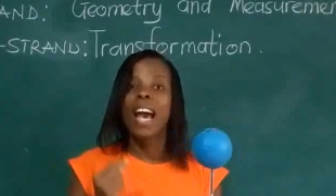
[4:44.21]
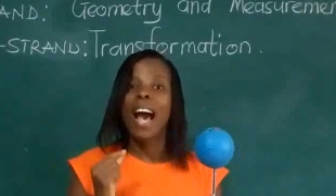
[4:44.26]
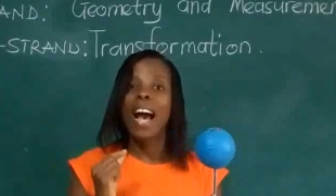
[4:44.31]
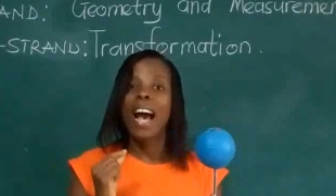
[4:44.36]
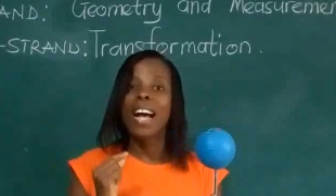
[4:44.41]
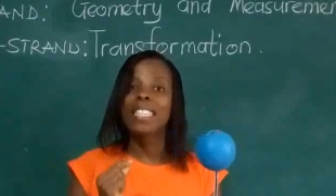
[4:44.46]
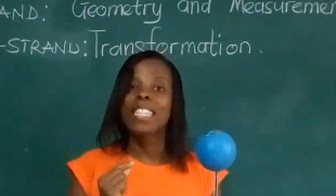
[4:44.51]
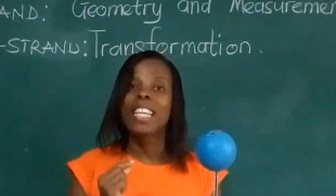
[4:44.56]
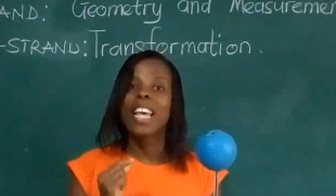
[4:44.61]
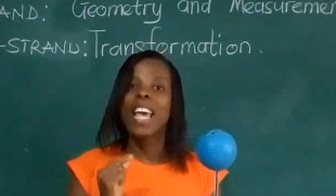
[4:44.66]

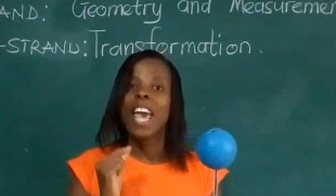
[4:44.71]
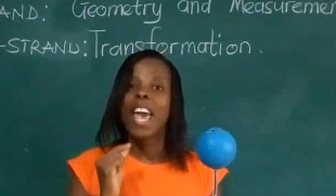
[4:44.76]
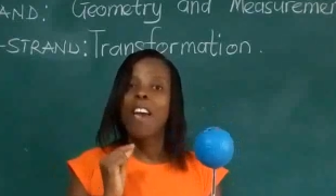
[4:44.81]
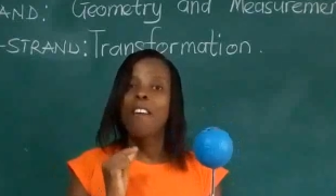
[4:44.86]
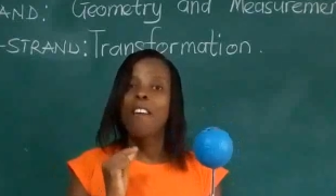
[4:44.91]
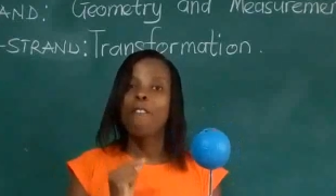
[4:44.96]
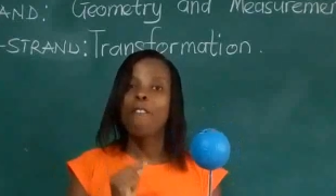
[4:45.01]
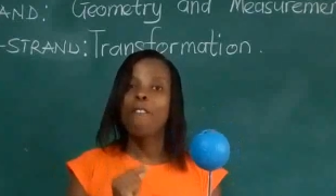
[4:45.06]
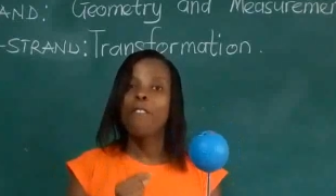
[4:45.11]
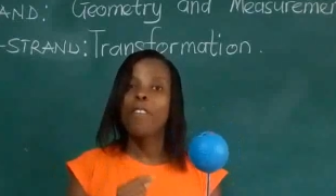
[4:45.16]
at
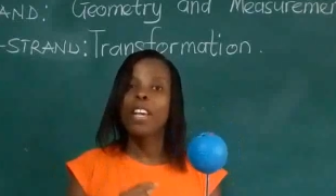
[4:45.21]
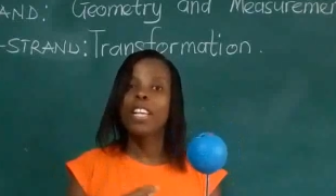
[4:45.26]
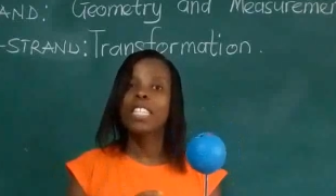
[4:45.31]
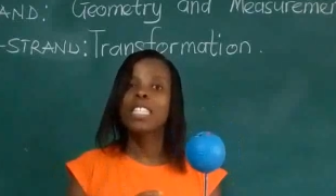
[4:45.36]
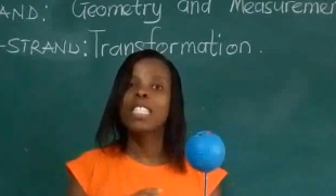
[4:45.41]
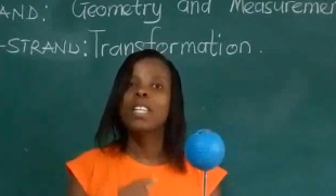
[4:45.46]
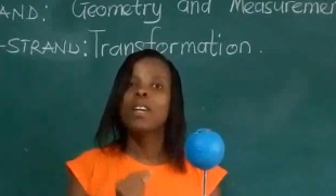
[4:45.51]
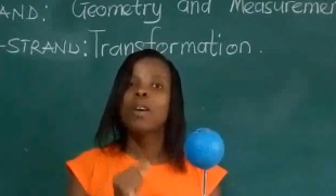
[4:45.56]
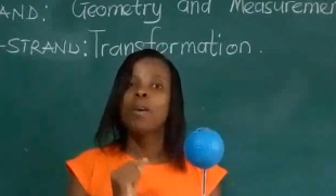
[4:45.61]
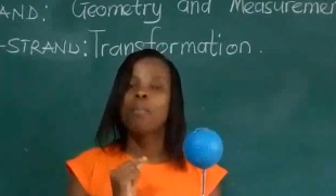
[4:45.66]
a
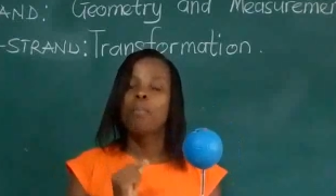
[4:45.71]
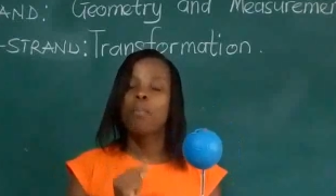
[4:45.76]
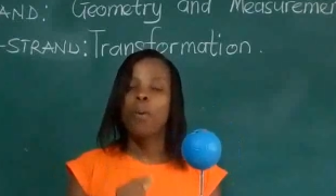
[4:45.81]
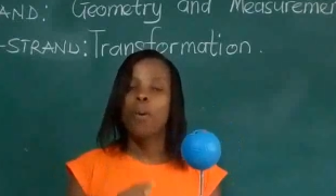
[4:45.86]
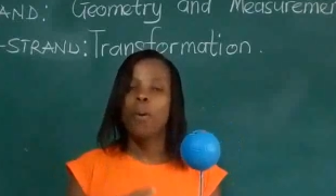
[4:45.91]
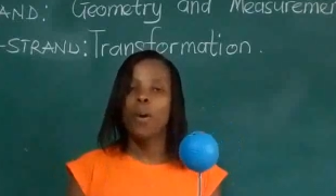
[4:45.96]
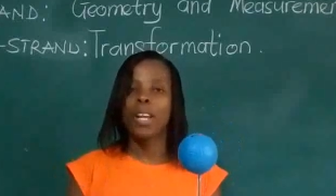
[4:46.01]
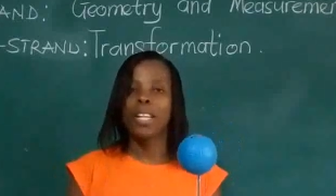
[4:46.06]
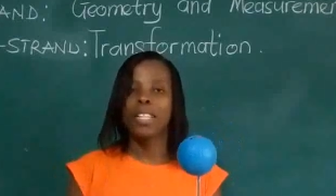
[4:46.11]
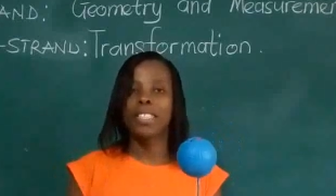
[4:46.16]
fixed
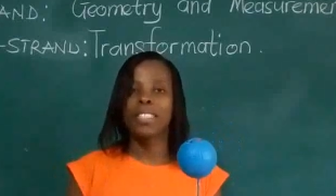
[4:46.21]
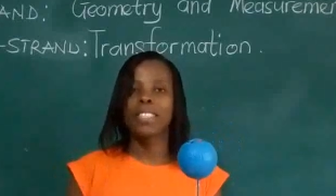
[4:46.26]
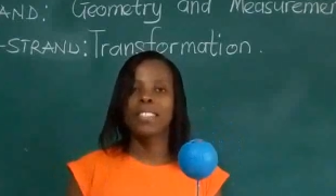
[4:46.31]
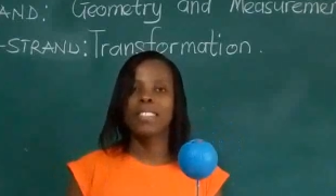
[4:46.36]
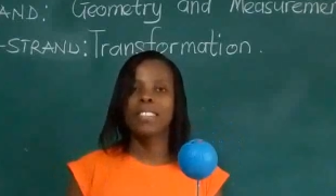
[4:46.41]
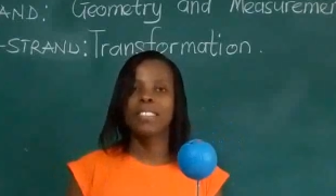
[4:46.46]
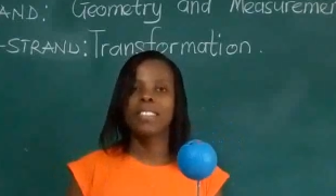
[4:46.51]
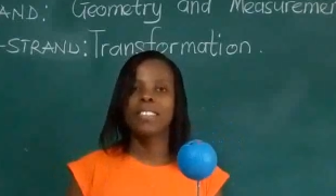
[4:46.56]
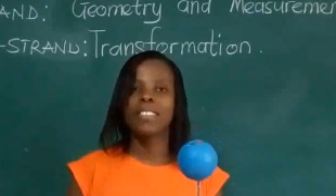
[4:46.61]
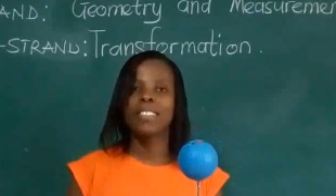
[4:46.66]
point.
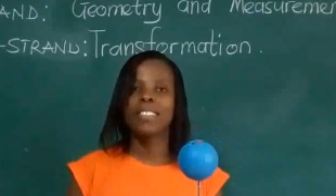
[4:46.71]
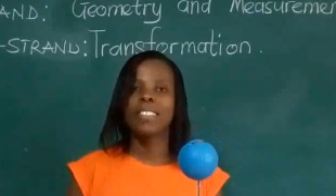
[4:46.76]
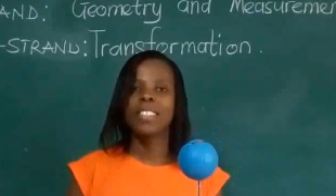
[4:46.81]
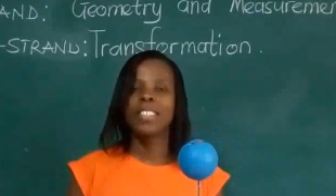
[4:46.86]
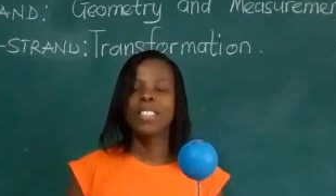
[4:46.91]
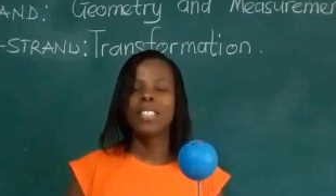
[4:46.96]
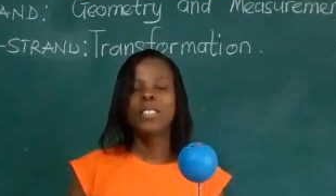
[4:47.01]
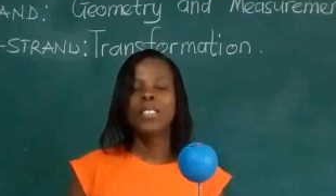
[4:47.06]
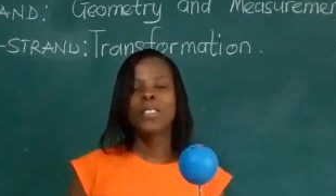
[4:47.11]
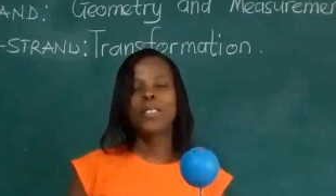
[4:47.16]

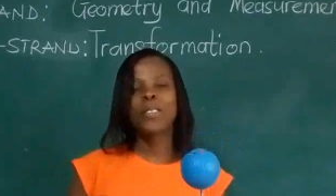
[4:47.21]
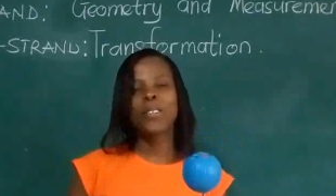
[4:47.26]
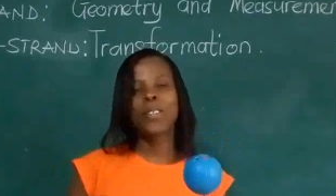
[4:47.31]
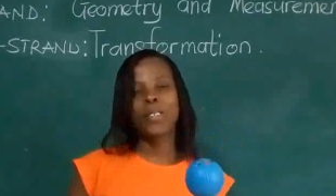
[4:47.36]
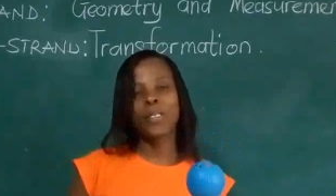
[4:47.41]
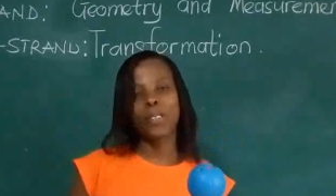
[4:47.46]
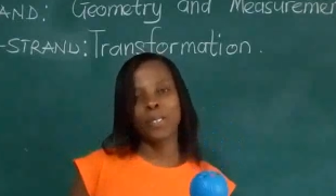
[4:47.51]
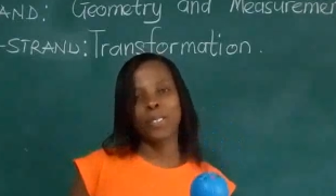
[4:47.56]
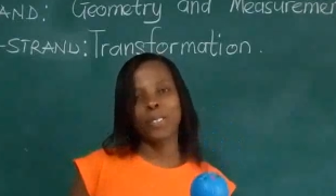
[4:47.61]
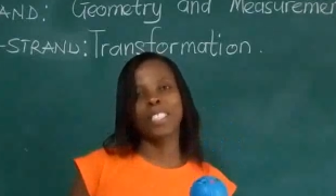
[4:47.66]

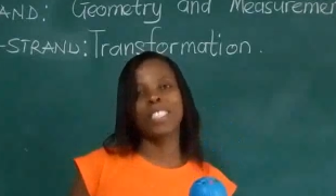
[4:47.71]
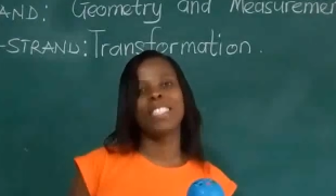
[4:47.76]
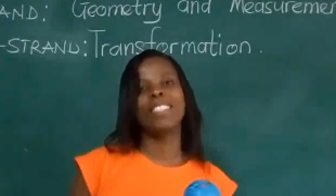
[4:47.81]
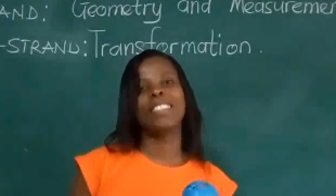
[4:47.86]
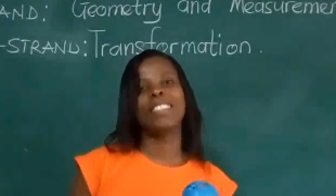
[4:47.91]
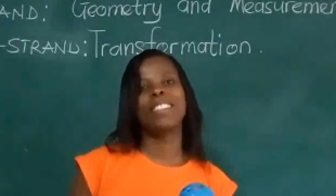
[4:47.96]
Good.